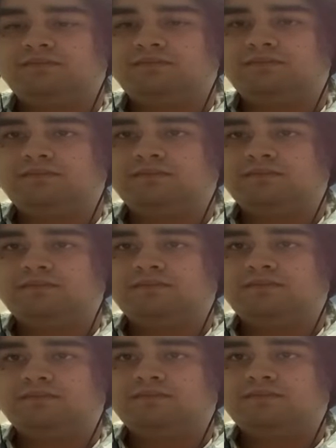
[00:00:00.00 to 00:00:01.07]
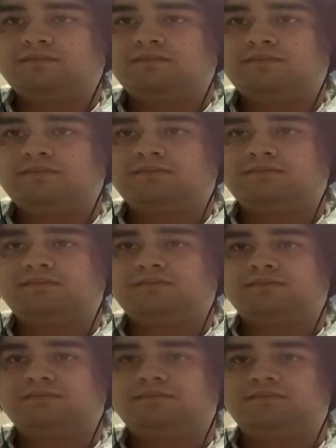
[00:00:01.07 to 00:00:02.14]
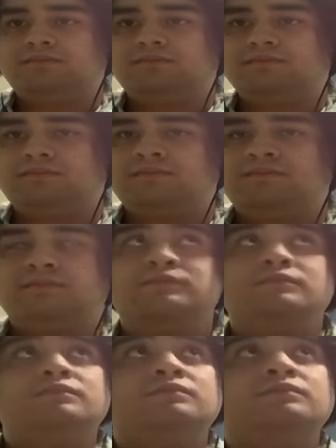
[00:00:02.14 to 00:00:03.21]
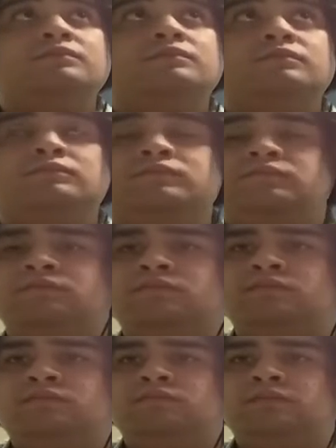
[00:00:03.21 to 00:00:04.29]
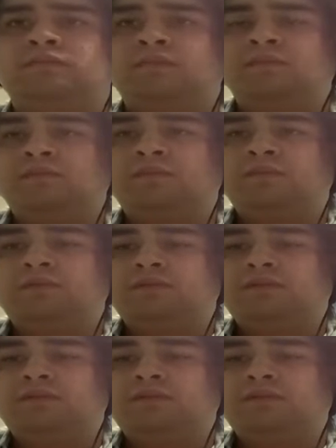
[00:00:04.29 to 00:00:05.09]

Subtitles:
(not speaking)